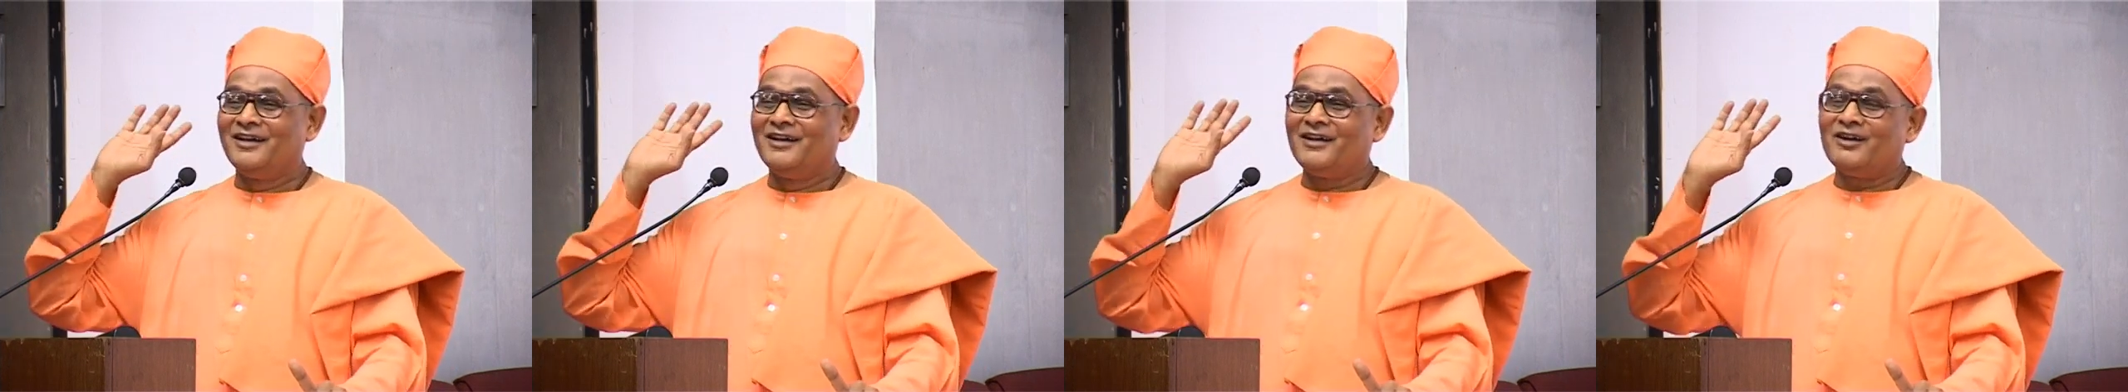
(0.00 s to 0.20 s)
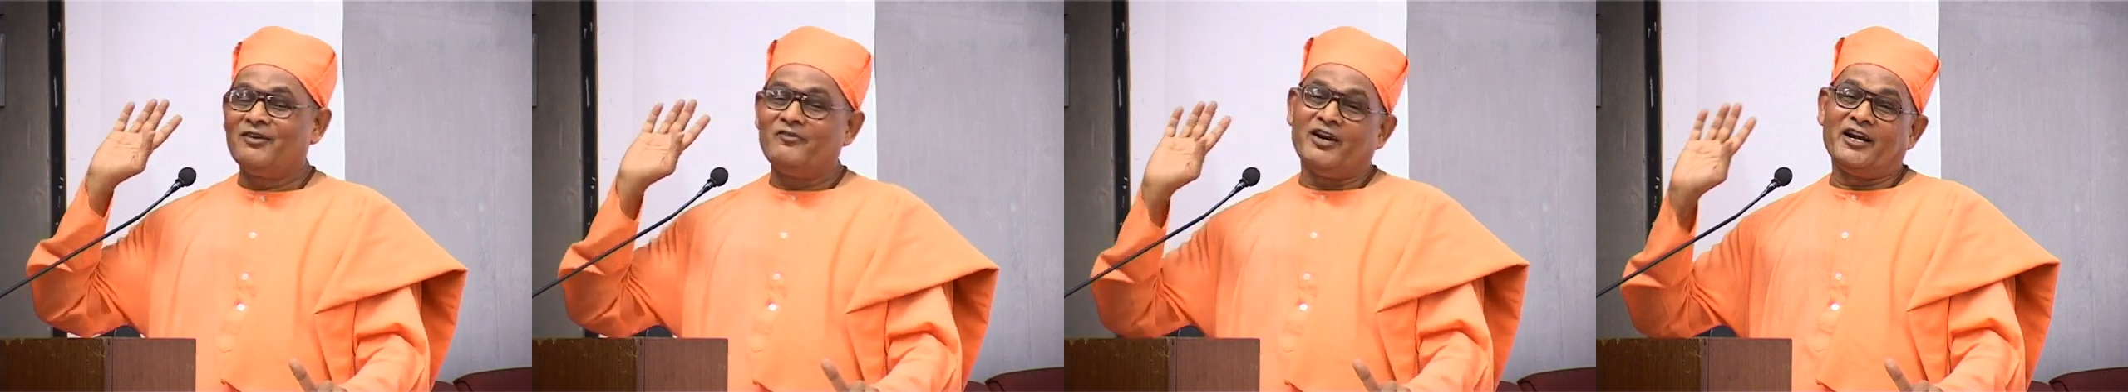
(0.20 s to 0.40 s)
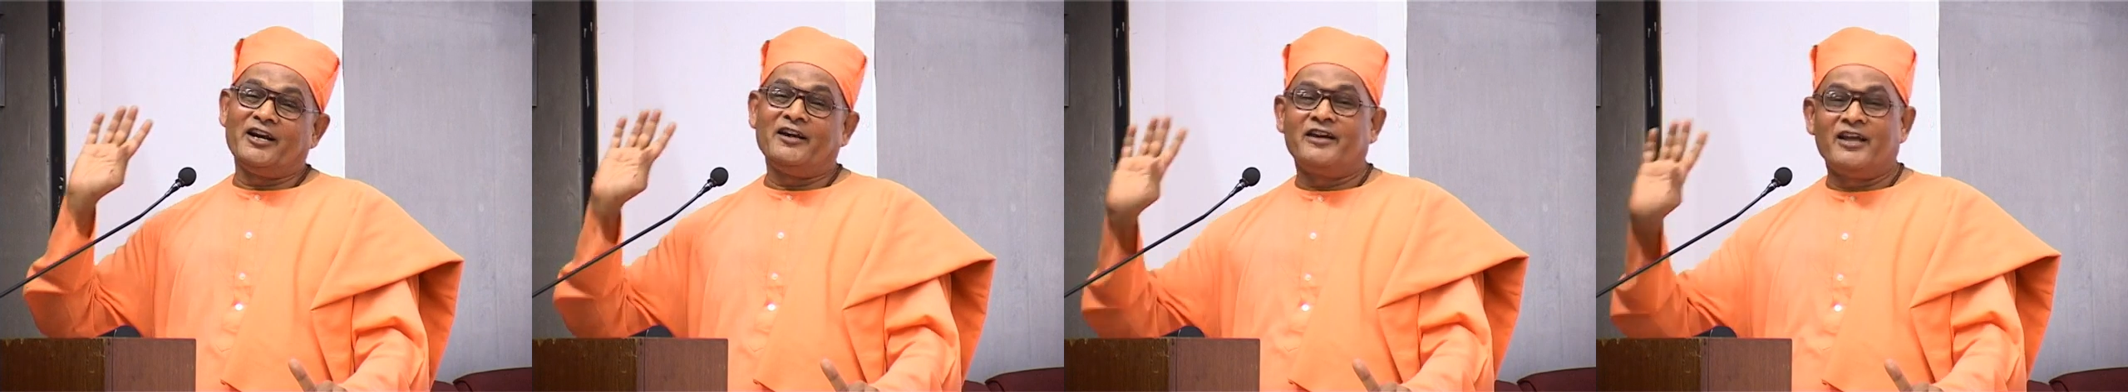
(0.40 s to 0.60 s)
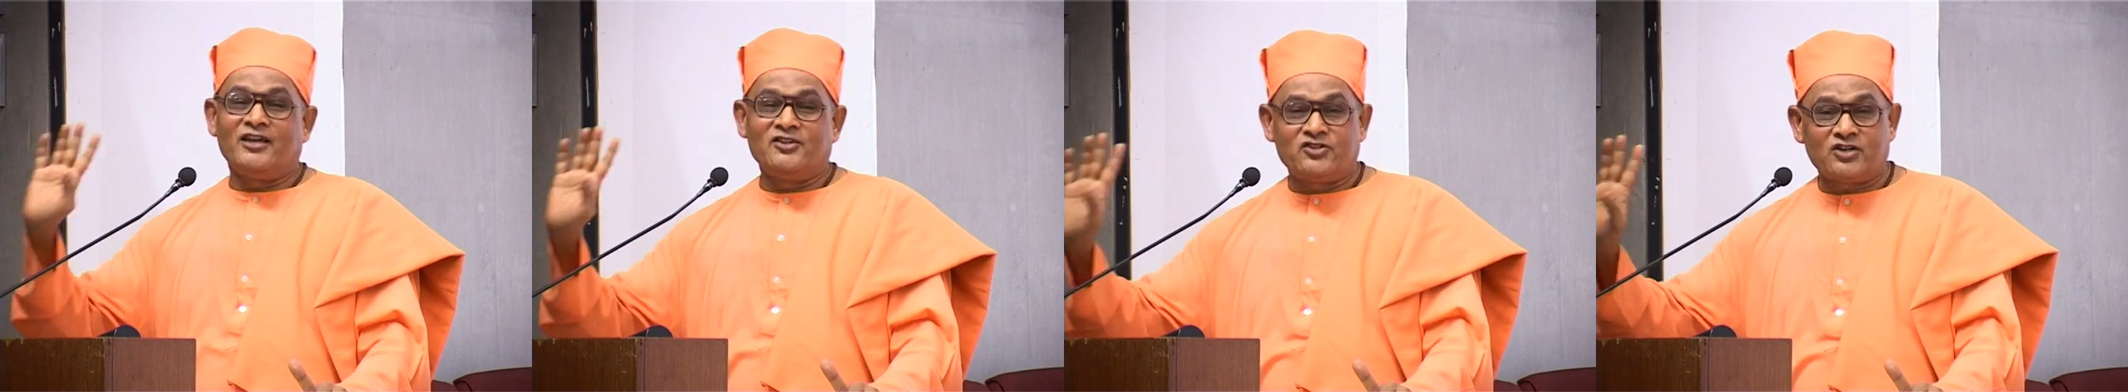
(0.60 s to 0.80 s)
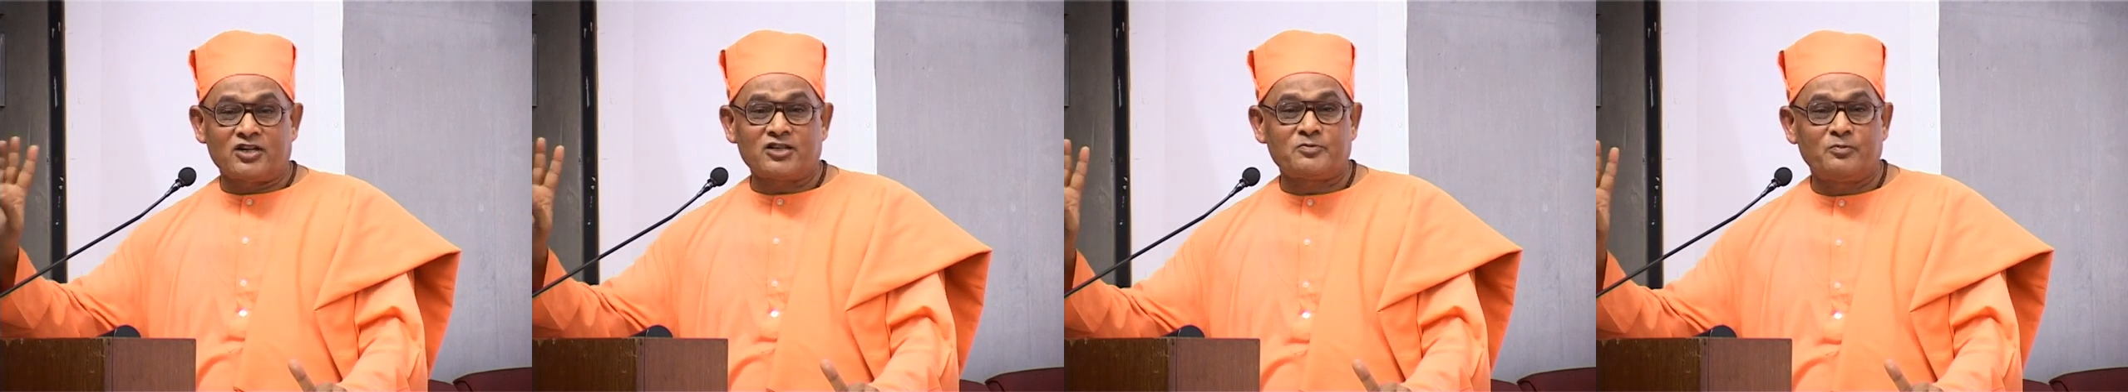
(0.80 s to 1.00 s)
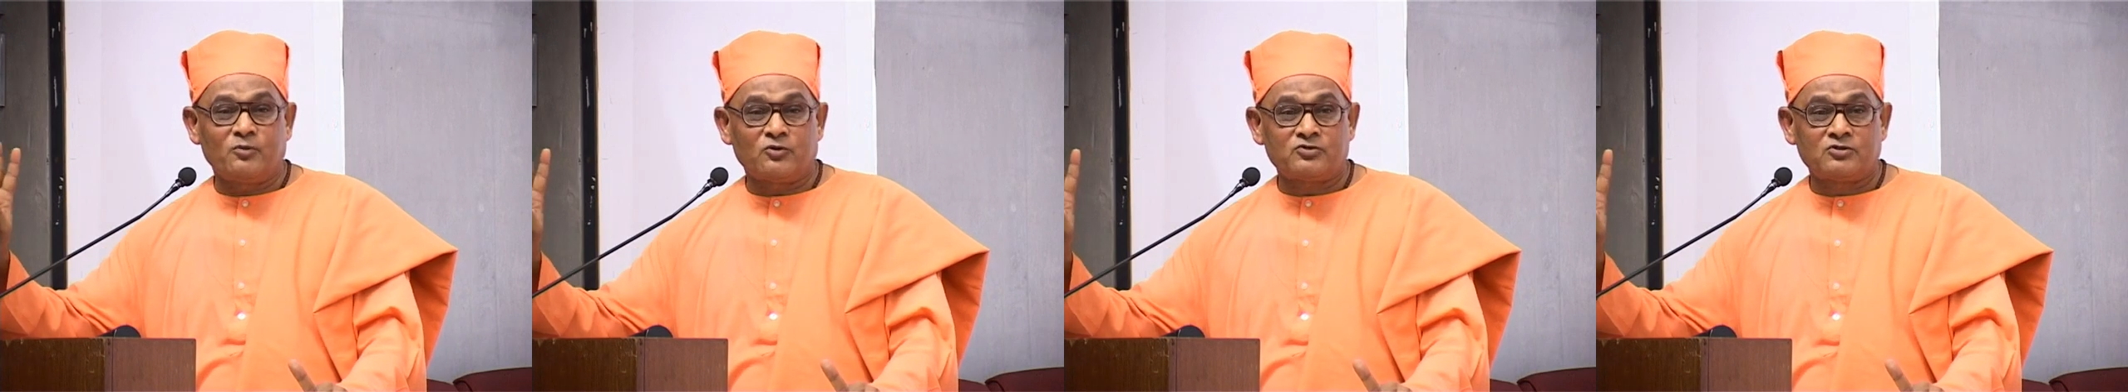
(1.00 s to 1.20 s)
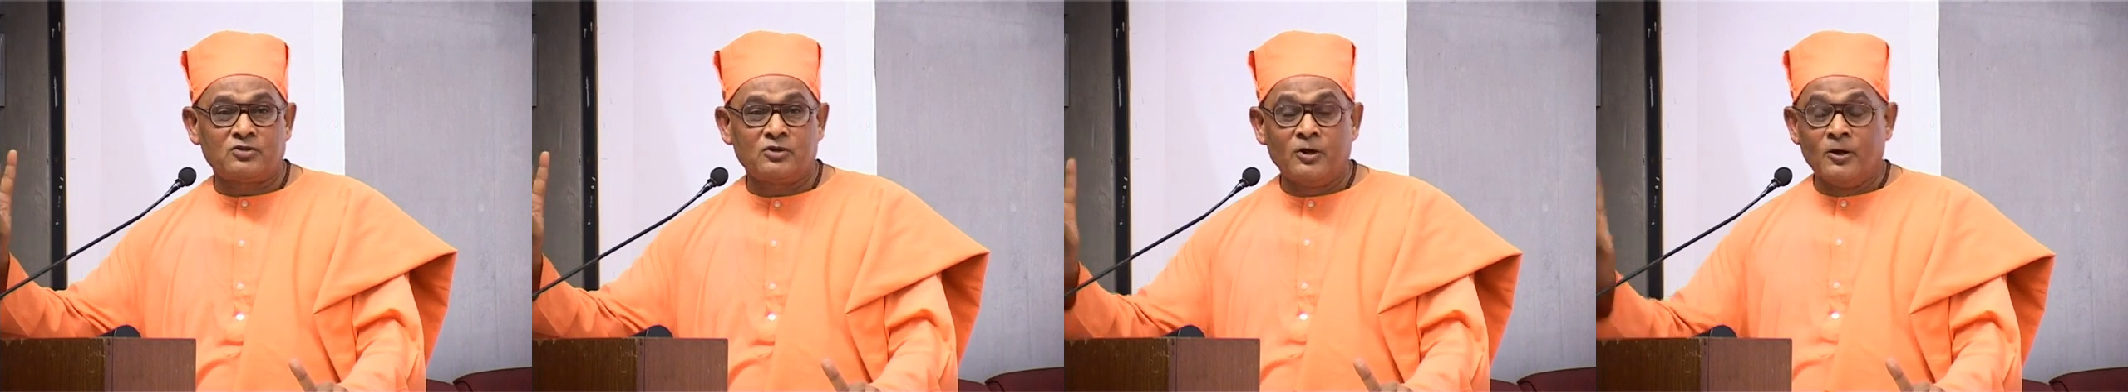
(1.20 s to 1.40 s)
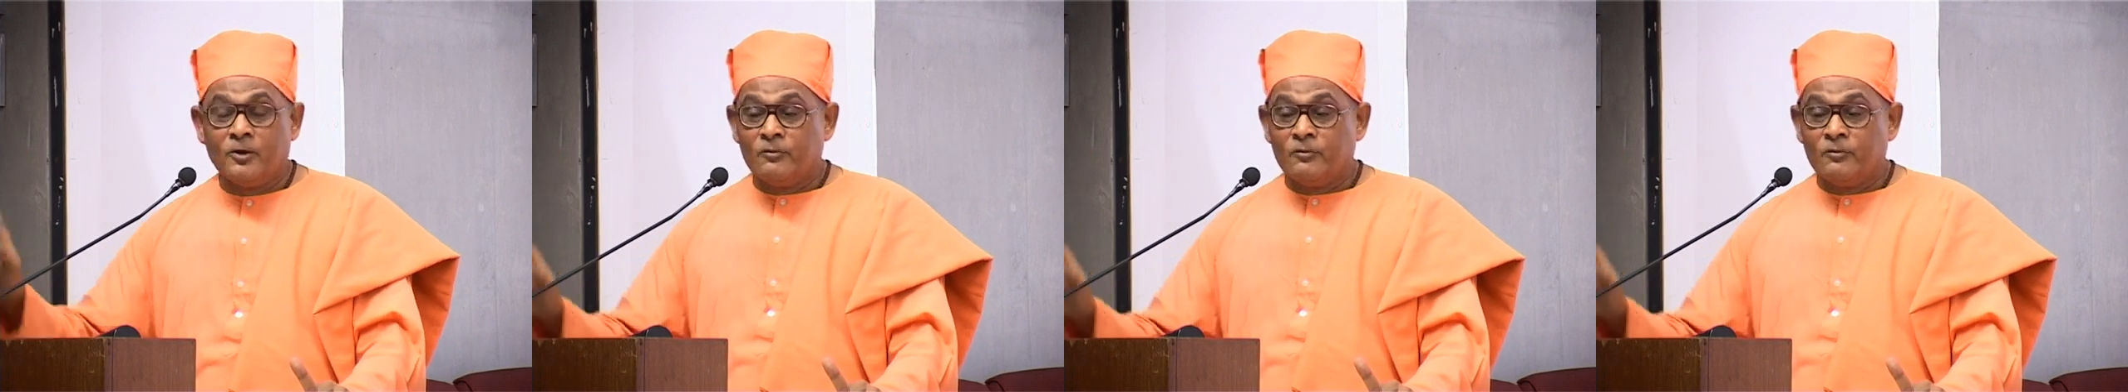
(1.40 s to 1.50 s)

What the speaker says: Very dangerous books.